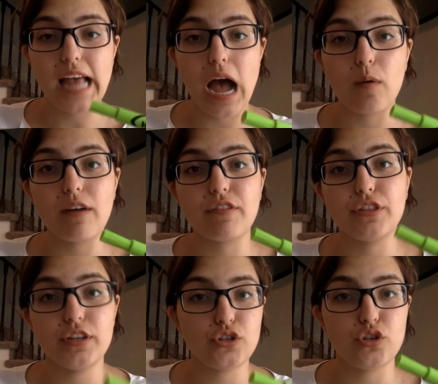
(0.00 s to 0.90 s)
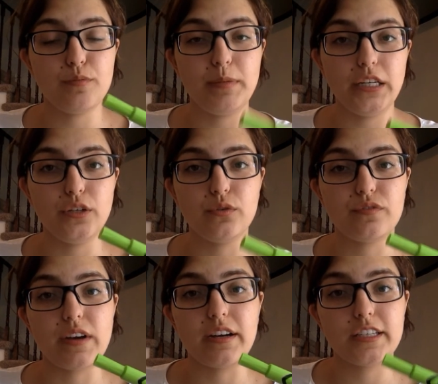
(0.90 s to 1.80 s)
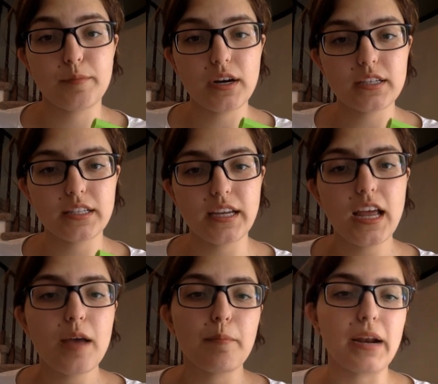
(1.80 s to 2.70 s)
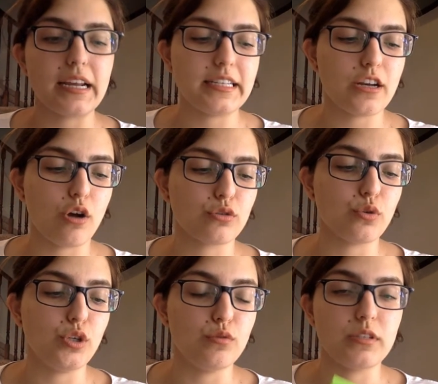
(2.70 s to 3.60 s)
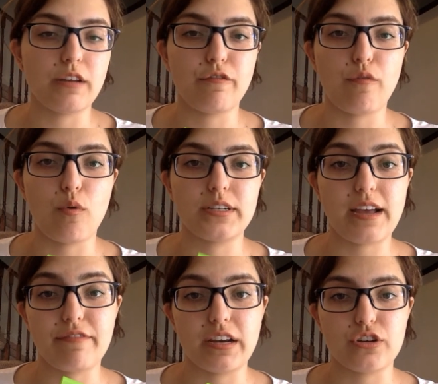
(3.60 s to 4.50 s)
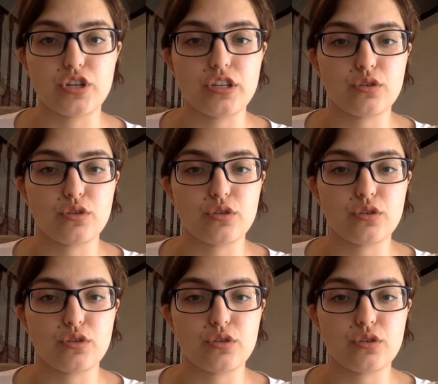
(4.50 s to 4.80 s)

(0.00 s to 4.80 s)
However, this should be used very sparsely, but I did also use it for definition.